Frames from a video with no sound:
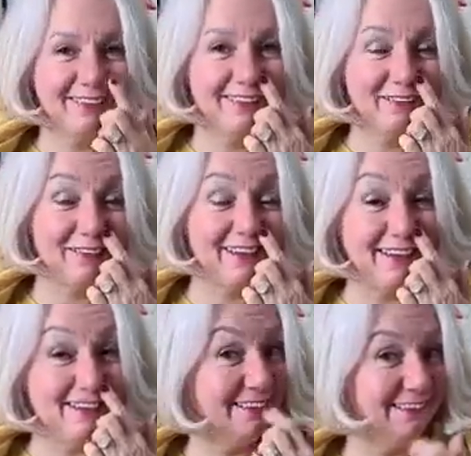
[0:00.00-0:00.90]
It was an
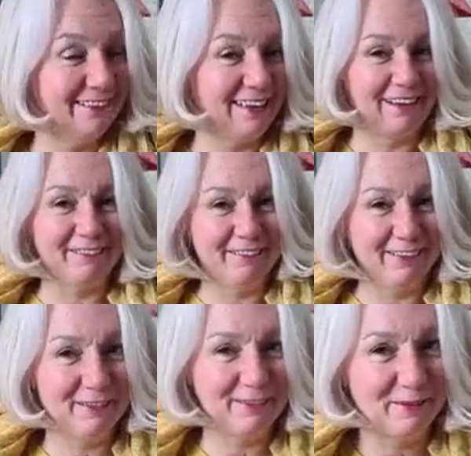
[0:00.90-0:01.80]
80s
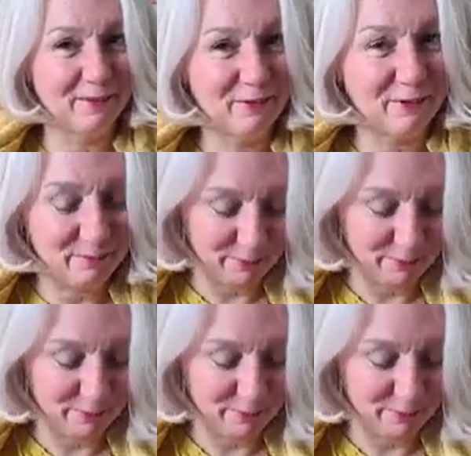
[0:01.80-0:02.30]
advert for Trebor